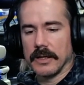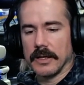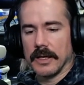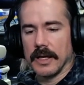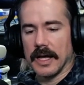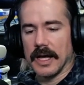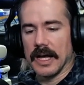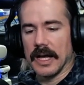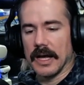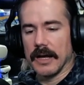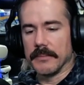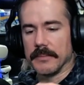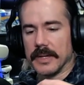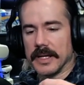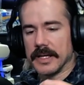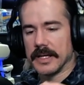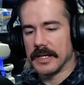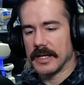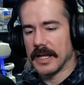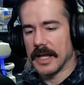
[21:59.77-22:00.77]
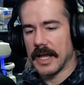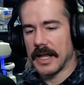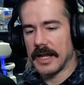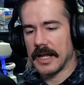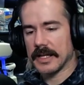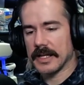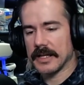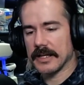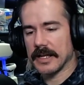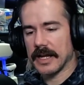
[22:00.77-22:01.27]
and I
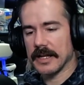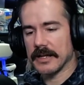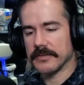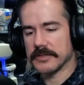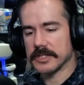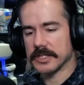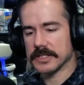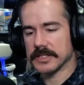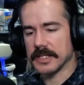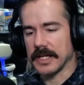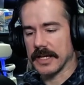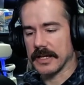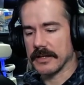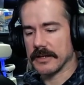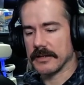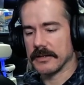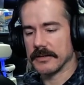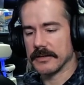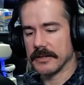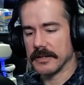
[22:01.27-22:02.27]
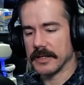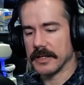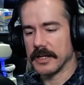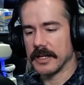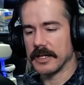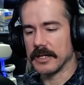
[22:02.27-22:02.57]
can kind of just like, you